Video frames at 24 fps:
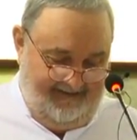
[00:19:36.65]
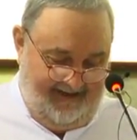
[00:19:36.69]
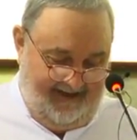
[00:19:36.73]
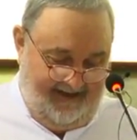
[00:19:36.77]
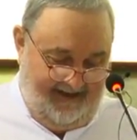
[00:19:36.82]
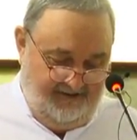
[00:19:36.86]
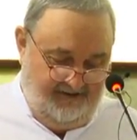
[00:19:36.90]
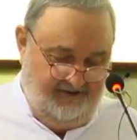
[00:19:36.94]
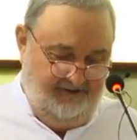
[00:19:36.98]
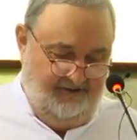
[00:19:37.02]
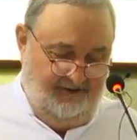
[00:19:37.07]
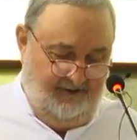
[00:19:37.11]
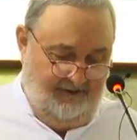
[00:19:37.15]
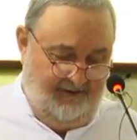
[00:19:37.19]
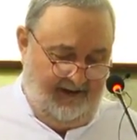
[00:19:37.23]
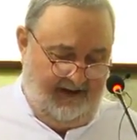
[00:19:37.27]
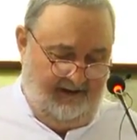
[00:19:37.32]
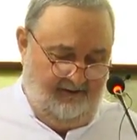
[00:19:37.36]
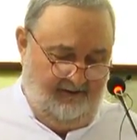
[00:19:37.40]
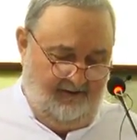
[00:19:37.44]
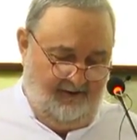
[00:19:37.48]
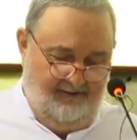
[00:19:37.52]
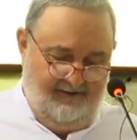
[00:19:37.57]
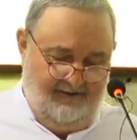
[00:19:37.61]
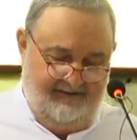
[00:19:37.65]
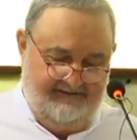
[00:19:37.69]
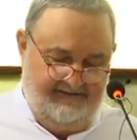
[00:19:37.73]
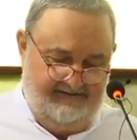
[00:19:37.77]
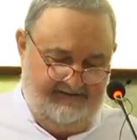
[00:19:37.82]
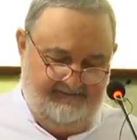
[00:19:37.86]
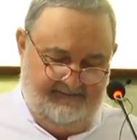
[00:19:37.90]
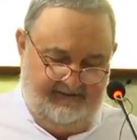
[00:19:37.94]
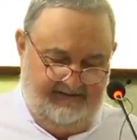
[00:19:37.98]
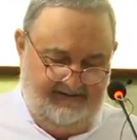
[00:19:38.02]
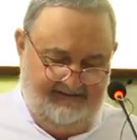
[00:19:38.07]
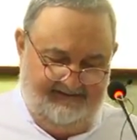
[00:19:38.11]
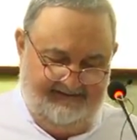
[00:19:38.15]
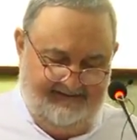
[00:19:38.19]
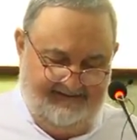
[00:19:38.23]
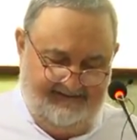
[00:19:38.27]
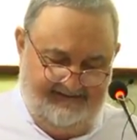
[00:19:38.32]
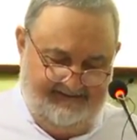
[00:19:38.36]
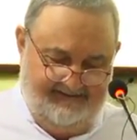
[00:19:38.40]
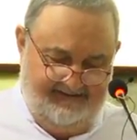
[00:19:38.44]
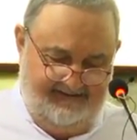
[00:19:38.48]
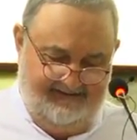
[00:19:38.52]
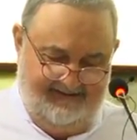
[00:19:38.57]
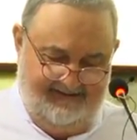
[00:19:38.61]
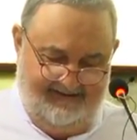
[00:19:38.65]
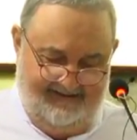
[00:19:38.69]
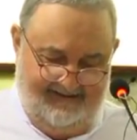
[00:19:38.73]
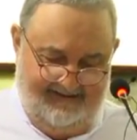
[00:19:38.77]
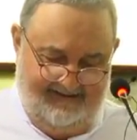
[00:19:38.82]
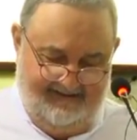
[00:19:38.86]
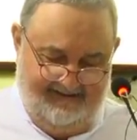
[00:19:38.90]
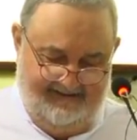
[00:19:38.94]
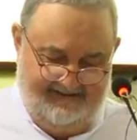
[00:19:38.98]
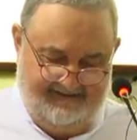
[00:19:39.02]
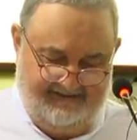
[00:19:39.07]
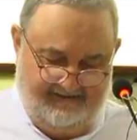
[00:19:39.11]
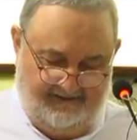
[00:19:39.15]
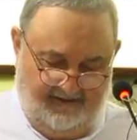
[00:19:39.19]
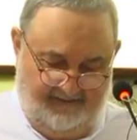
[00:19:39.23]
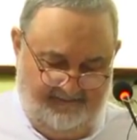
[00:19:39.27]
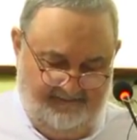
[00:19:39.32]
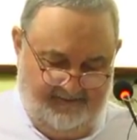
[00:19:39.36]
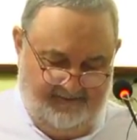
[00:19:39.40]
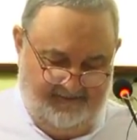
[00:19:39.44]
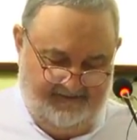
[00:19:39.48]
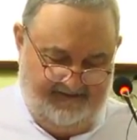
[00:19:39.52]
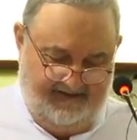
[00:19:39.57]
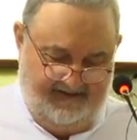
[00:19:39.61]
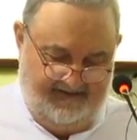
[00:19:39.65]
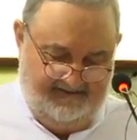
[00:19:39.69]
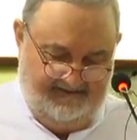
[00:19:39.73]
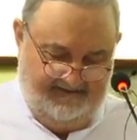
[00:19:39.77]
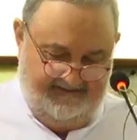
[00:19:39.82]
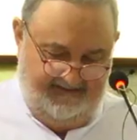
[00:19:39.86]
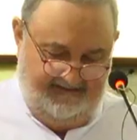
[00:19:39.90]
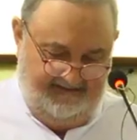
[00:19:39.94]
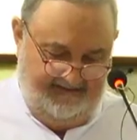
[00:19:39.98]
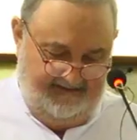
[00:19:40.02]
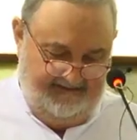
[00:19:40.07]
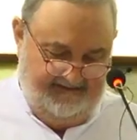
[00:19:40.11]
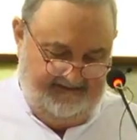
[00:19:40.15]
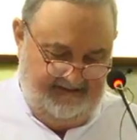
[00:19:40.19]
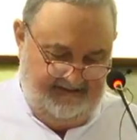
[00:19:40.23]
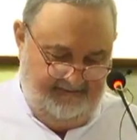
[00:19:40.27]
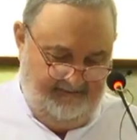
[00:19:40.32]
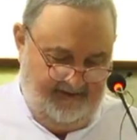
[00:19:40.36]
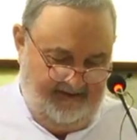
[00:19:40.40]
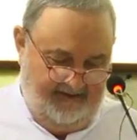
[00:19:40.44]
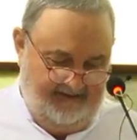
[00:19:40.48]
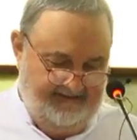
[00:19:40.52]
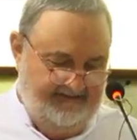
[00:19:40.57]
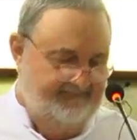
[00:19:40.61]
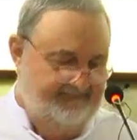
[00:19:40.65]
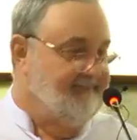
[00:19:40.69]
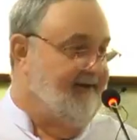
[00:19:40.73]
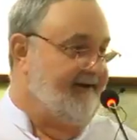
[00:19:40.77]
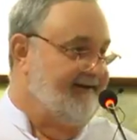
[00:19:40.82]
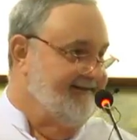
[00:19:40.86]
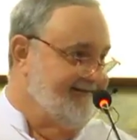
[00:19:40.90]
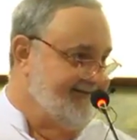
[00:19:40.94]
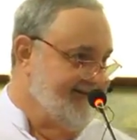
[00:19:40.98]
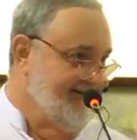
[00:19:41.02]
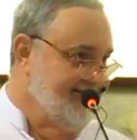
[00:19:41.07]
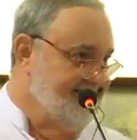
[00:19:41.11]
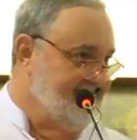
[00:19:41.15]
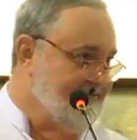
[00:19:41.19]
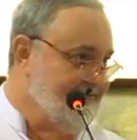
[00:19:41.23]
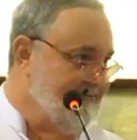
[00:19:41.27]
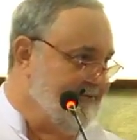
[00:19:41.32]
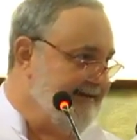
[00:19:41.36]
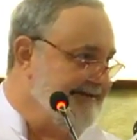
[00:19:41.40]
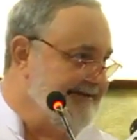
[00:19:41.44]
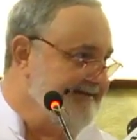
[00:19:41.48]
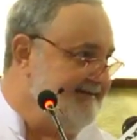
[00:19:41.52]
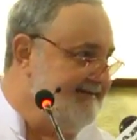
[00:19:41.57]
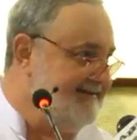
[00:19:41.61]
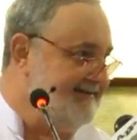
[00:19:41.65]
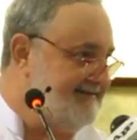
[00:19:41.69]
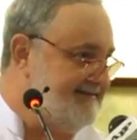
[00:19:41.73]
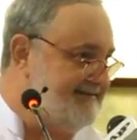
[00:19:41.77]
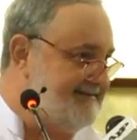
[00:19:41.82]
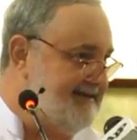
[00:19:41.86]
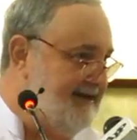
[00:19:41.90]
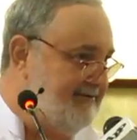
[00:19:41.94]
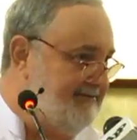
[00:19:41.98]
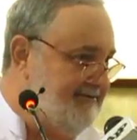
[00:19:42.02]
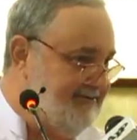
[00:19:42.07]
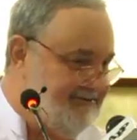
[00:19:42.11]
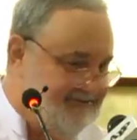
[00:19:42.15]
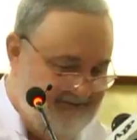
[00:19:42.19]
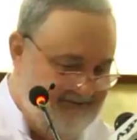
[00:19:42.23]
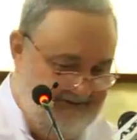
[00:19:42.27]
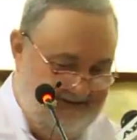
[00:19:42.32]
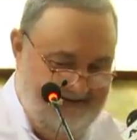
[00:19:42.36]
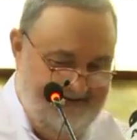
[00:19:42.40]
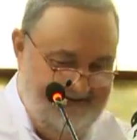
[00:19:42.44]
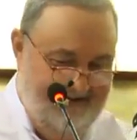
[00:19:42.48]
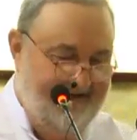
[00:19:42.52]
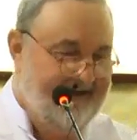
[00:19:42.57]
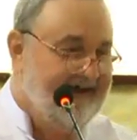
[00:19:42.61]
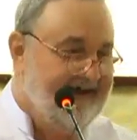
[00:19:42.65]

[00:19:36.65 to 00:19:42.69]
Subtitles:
and do you know how long it has been since Indian leaders stopped protesting that CPEC is passing through Indian territory?